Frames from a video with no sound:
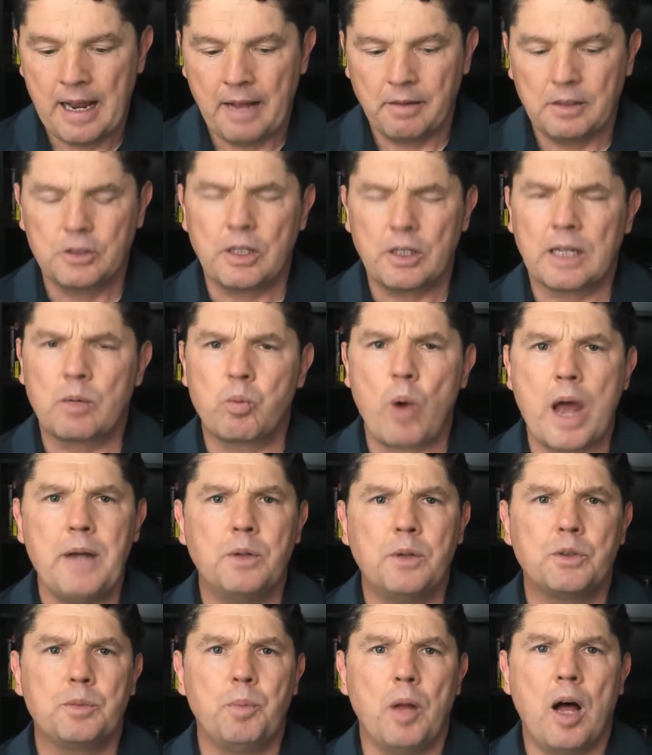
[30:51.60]
it's like
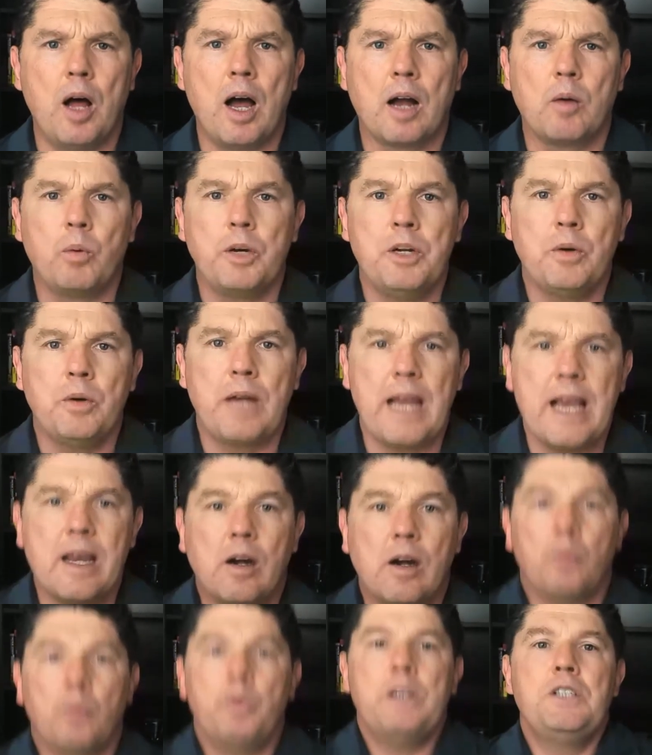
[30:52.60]
writer's block where you can't
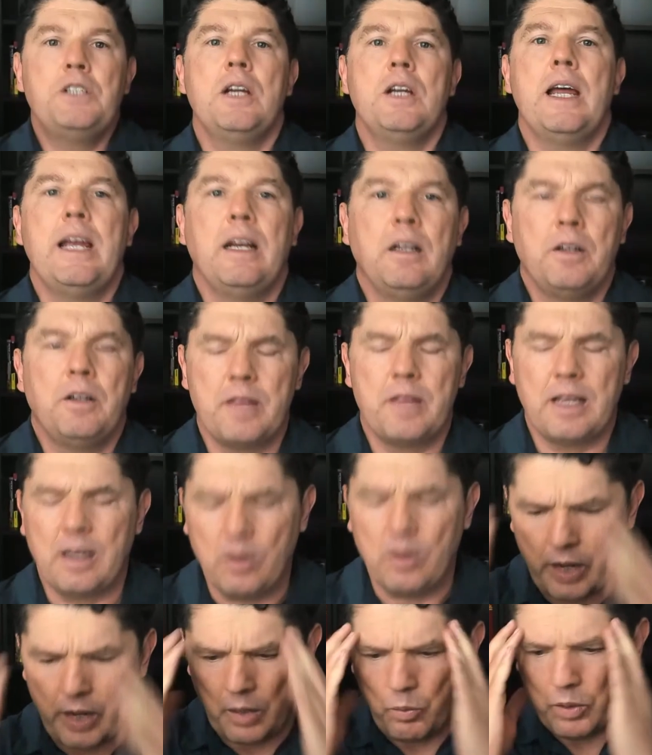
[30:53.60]
originate. You're thinking,
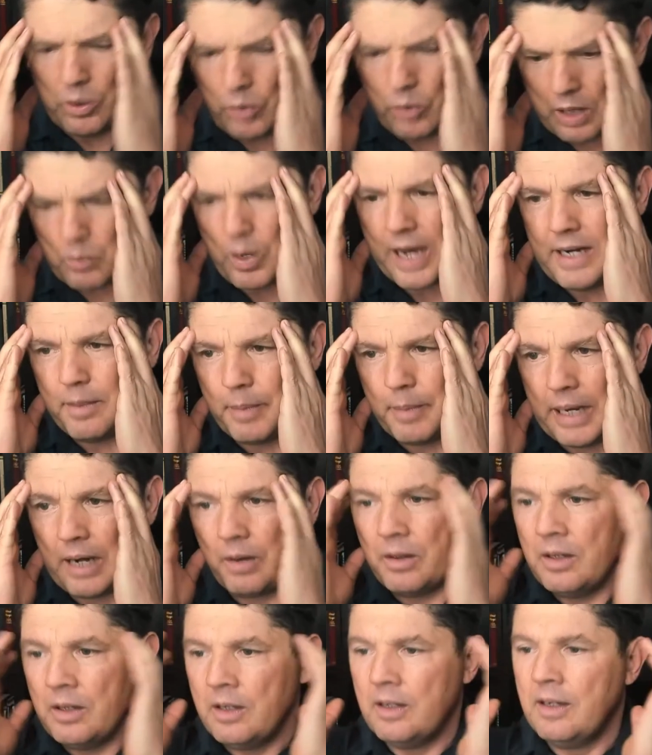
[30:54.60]
okay, what do I write about?